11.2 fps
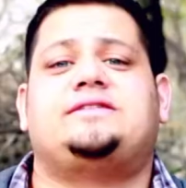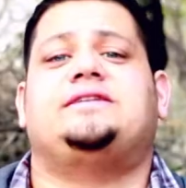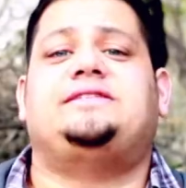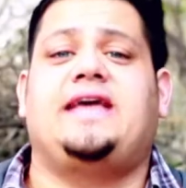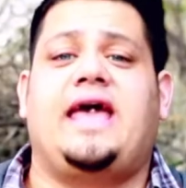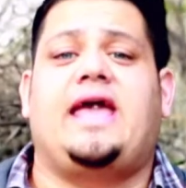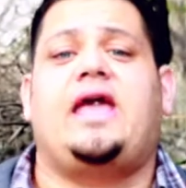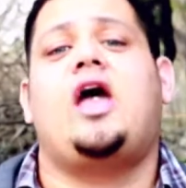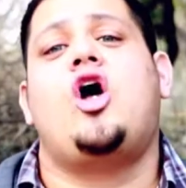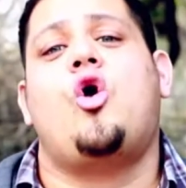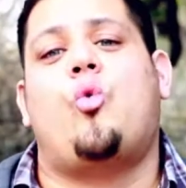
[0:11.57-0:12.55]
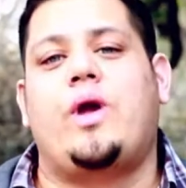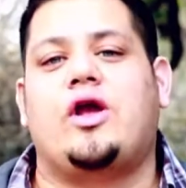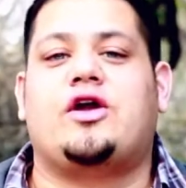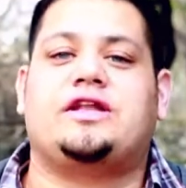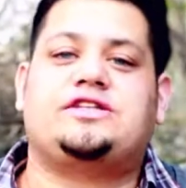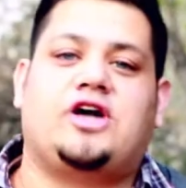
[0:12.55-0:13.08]
Today, we're
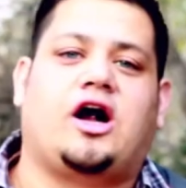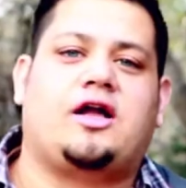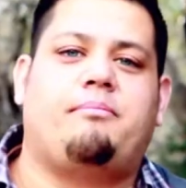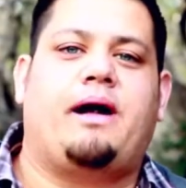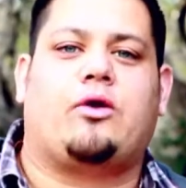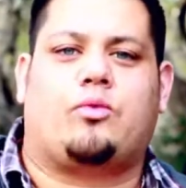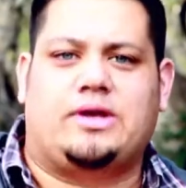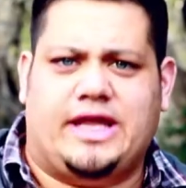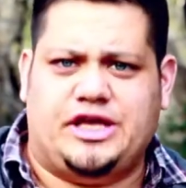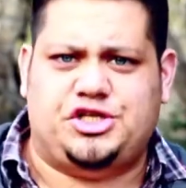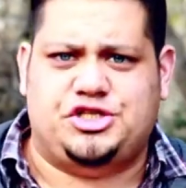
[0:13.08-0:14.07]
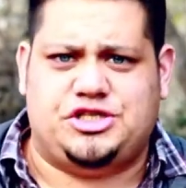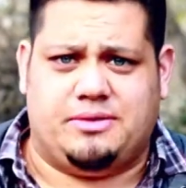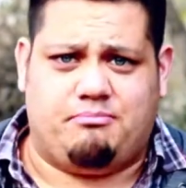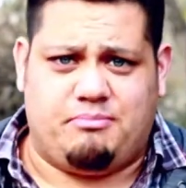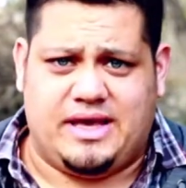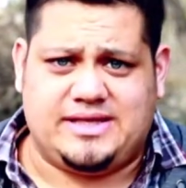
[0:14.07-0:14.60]
going to talk about relationship
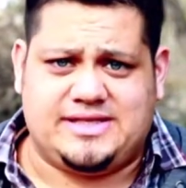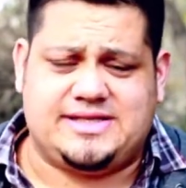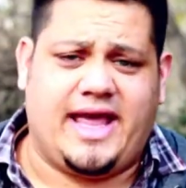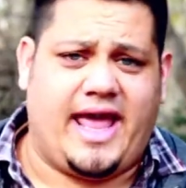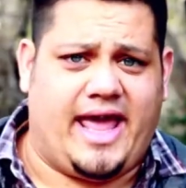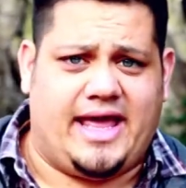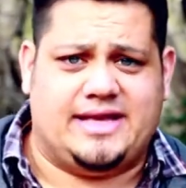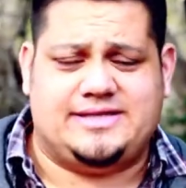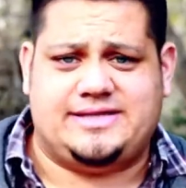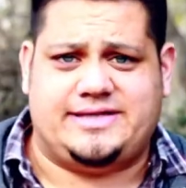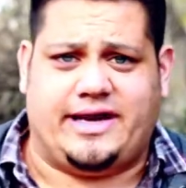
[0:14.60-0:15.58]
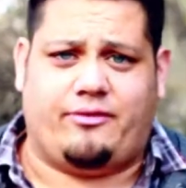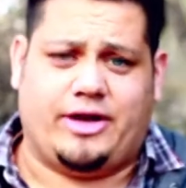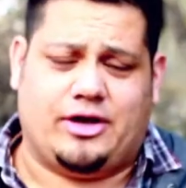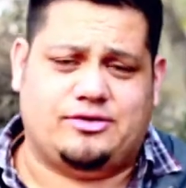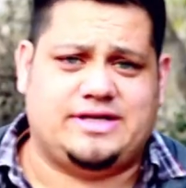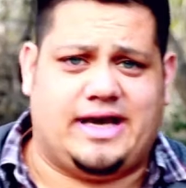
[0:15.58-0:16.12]
myths and
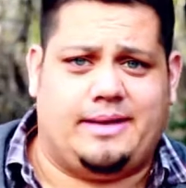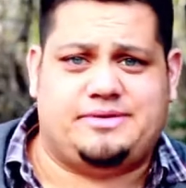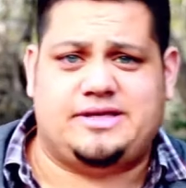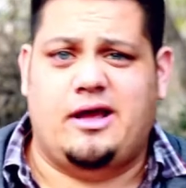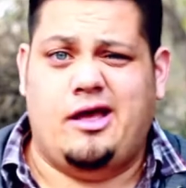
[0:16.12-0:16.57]
stereotypes.